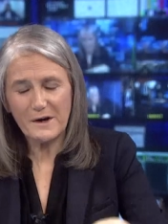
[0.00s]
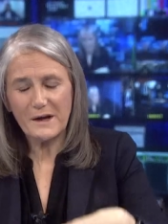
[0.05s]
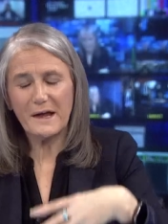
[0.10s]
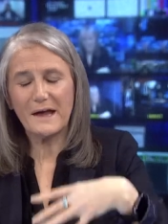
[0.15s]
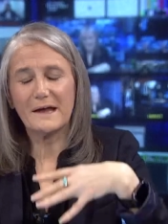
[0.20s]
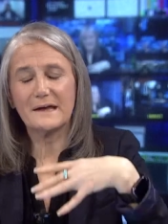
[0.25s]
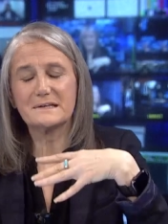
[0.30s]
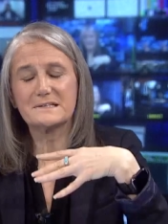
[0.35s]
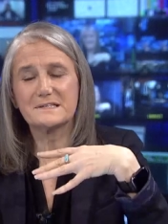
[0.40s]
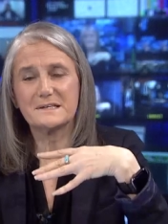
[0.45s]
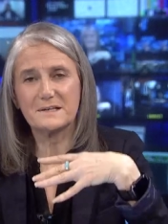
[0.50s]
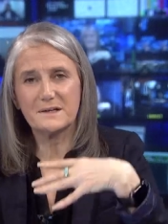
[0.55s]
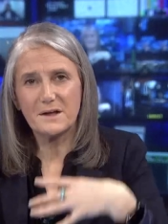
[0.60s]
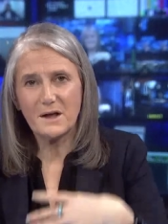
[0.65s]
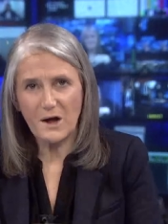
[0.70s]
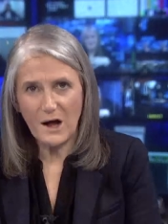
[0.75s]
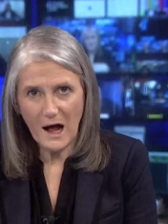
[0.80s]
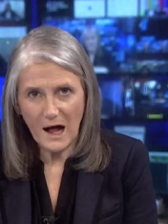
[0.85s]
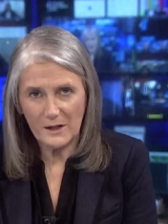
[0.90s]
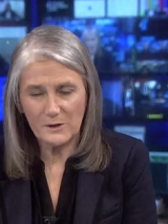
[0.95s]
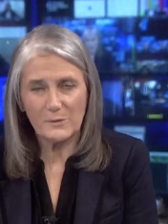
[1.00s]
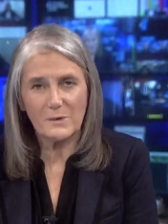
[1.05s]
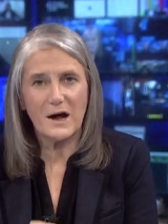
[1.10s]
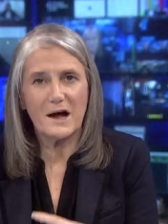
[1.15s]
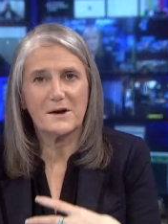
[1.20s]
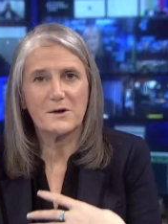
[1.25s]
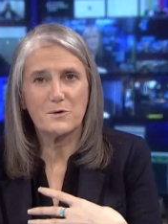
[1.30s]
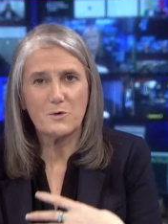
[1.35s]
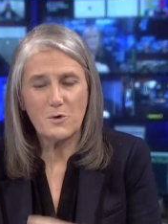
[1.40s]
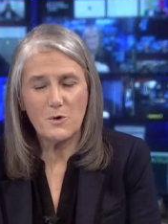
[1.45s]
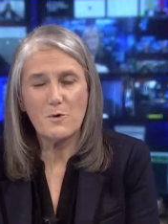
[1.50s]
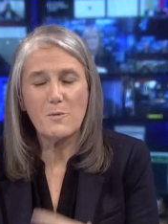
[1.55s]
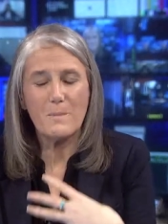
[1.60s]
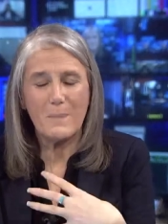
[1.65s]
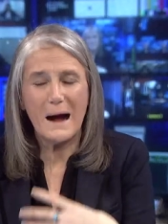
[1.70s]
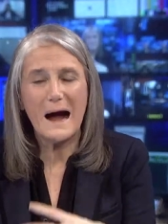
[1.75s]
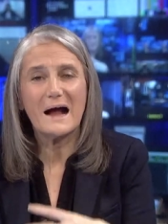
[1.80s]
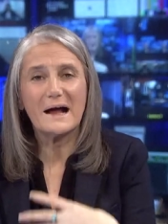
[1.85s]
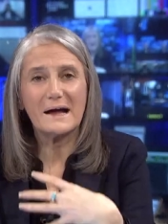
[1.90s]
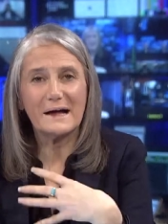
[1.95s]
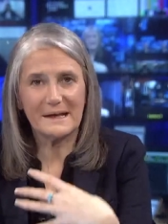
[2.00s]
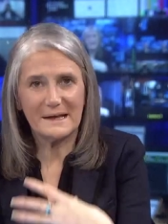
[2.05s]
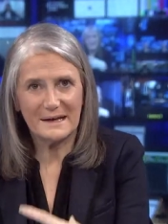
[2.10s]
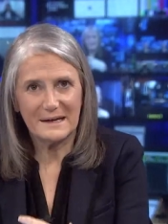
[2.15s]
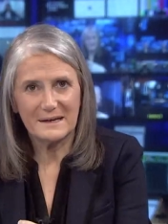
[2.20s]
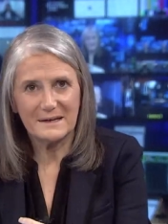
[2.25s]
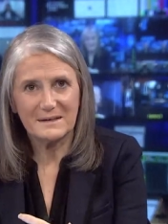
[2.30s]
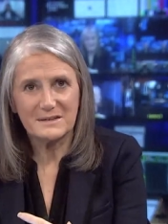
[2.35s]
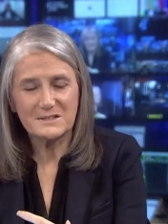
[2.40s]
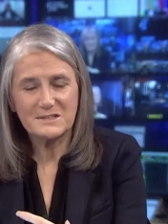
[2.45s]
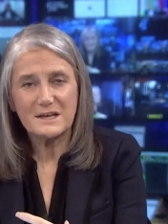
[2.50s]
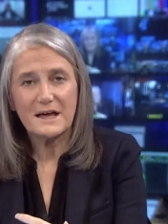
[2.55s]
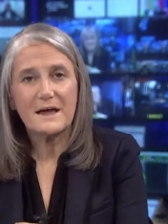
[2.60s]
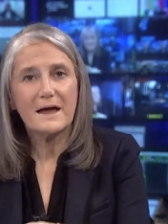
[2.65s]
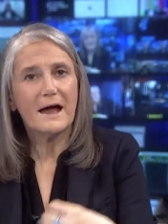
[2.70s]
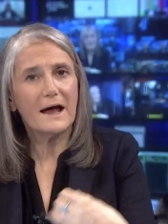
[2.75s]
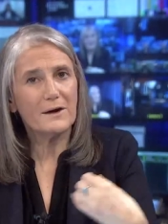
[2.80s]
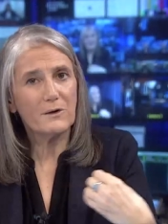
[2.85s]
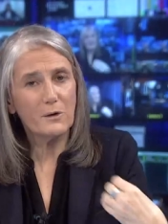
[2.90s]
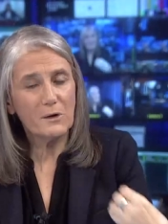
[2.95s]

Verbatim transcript: case in Colorado, who Baca is, and